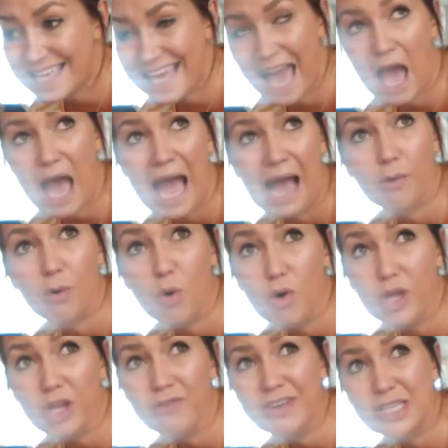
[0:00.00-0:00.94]
Get out
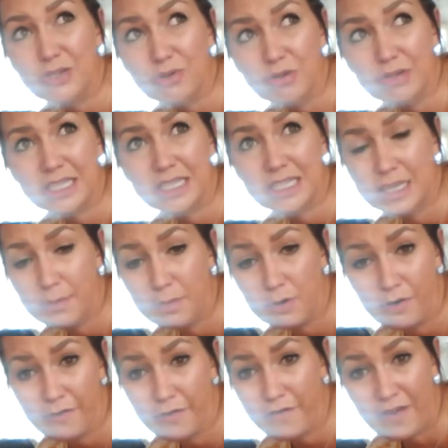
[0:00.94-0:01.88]
all your resources you
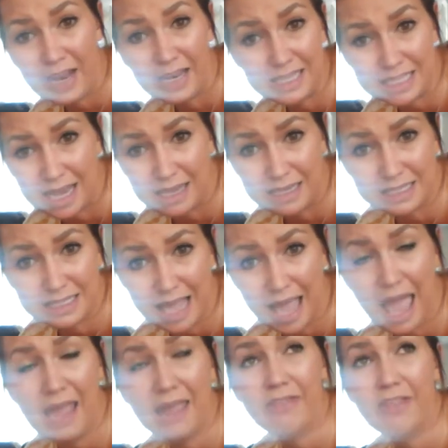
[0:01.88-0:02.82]
bought for Valentine's
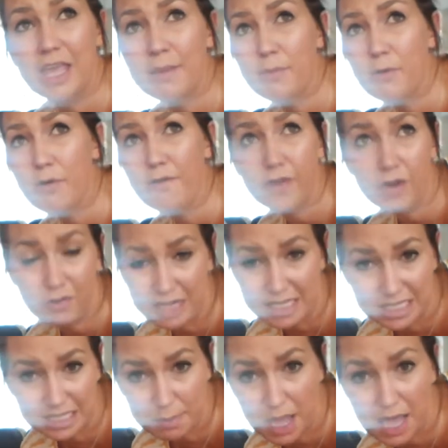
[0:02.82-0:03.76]
Day and that you bought for
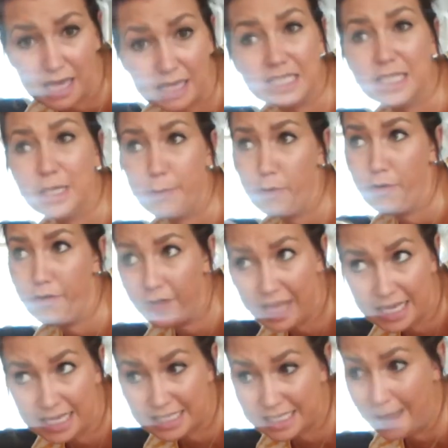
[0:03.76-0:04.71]
Christmas and you bought
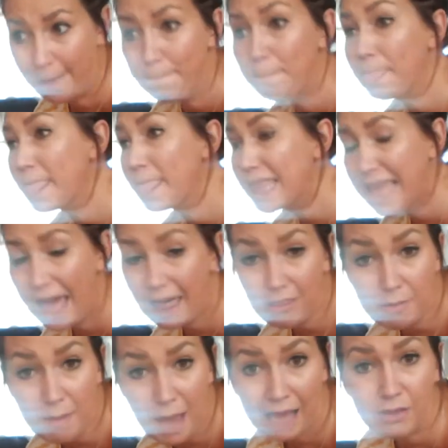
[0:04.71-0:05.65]
for Easter.
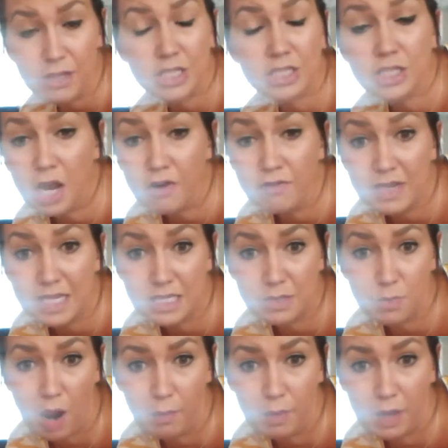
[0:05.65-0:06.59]
Get them out. There's no
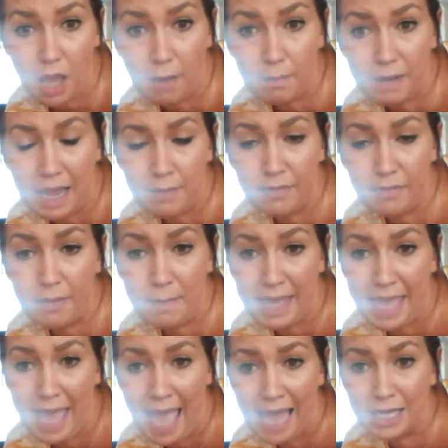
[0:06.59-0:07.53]
reason why we can't play with
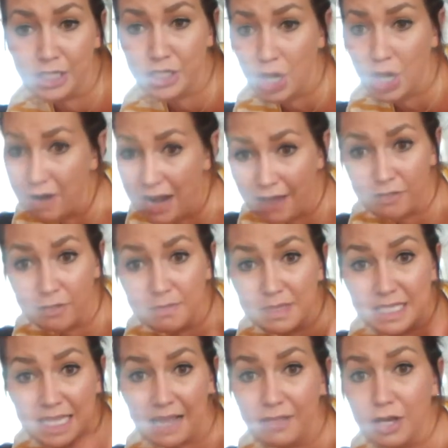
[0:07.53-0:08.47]
them again. Don't have
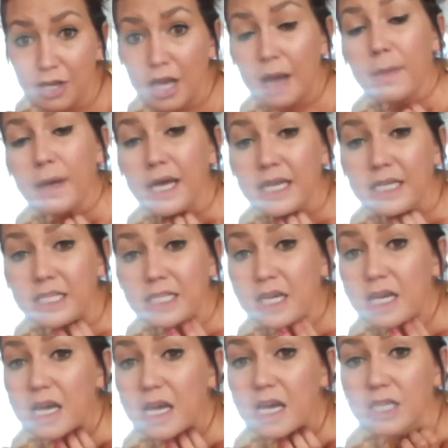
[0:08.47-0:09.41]
them sat in the cupboard.
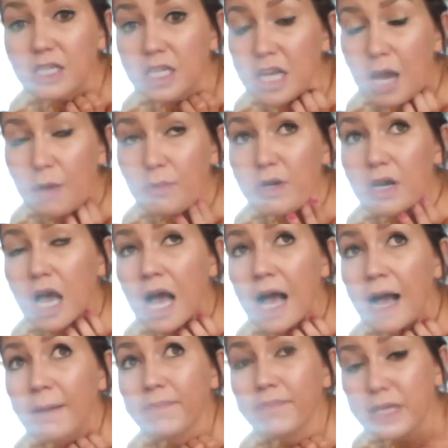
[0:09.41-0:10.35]
You know, when
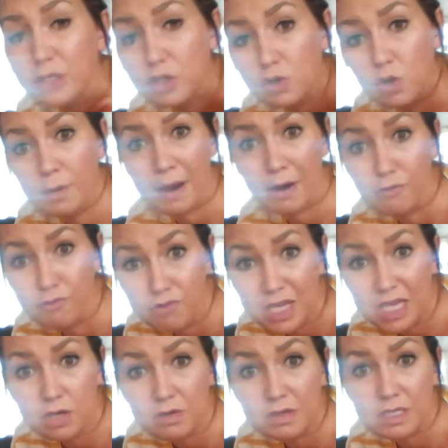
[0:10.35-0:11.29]
um, it's all about
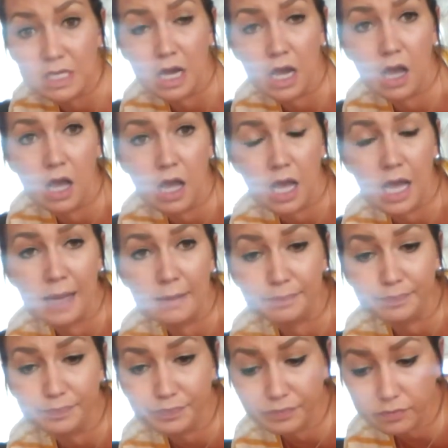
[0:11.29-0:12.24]
reusing our
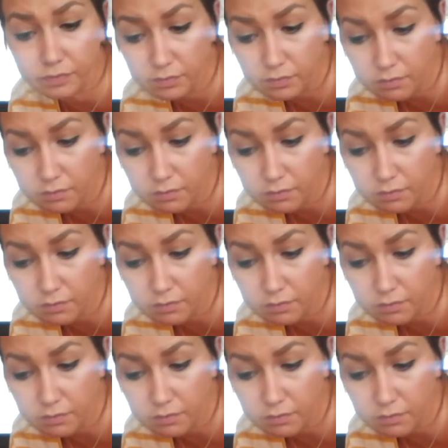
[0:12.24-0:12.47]
um,